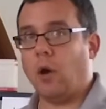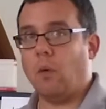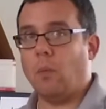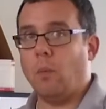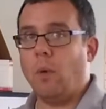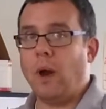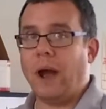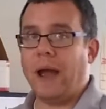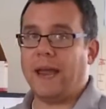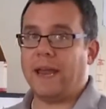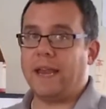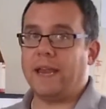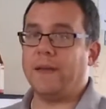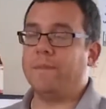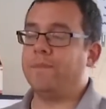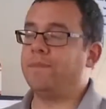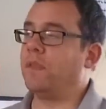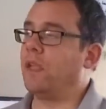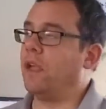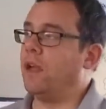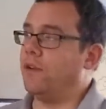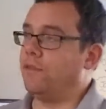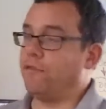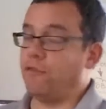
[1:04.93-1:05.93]
away
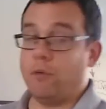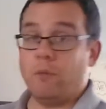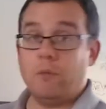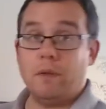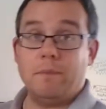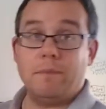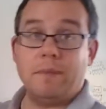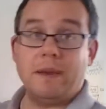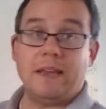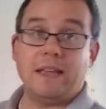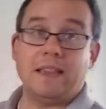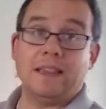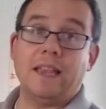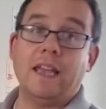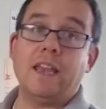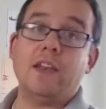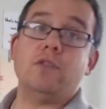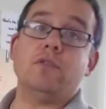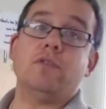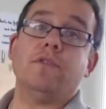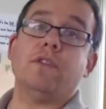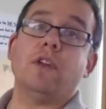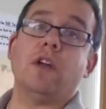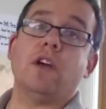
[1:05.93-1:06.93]
from it being a
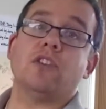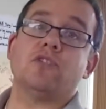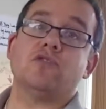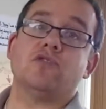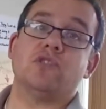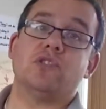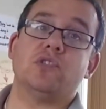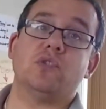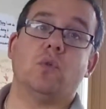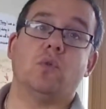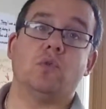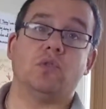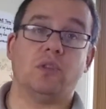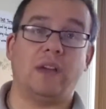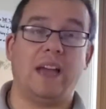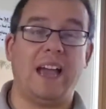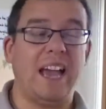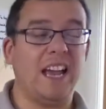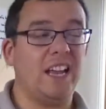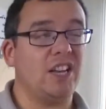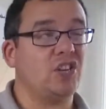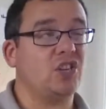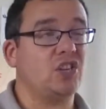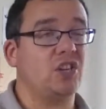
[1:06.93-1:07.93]
lender of last resort to
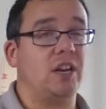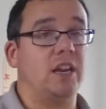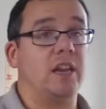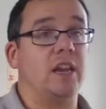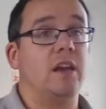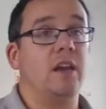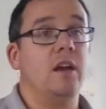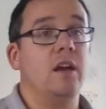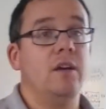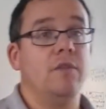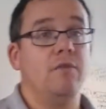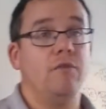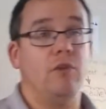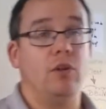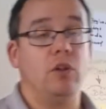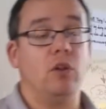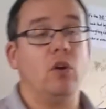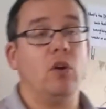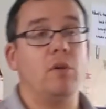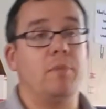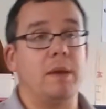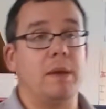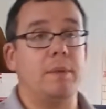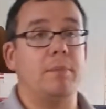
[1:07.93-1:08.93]
actually, for a
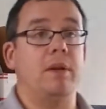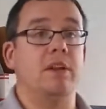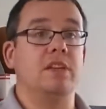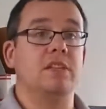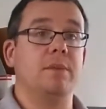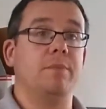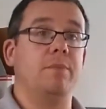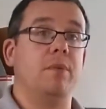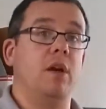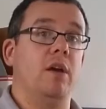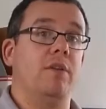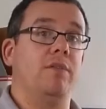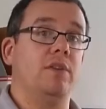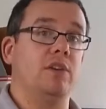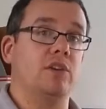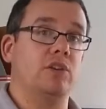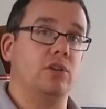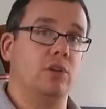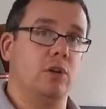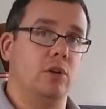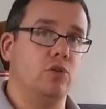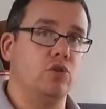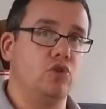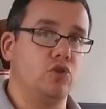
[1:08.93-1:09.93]
lot of people, it's the perfect
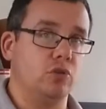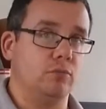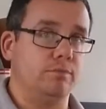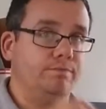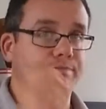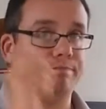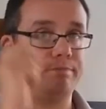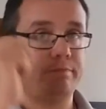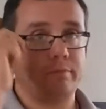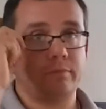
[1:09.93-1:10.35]
solution.